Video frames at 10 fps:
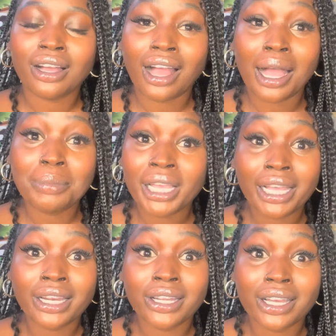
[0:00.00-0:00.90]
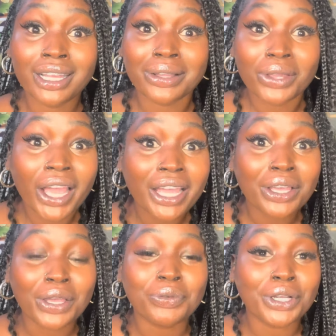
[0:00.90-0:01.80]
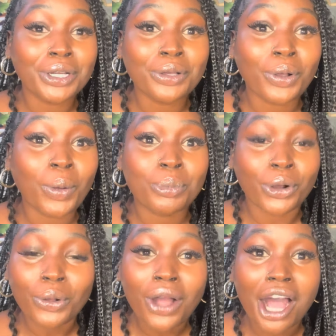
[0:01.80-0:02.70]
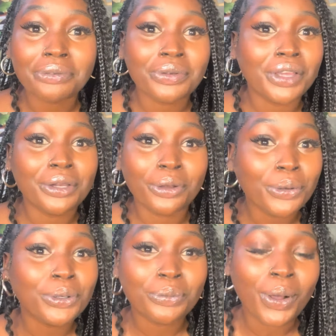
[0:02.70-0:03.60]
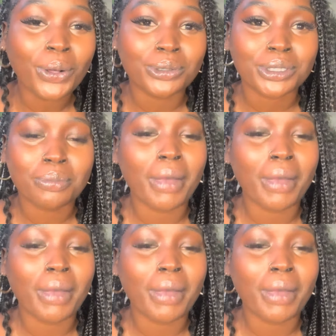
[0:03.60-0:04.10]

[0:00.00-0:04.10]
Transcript: I mean, like, if you're gonna go broke off of it, no, you won't.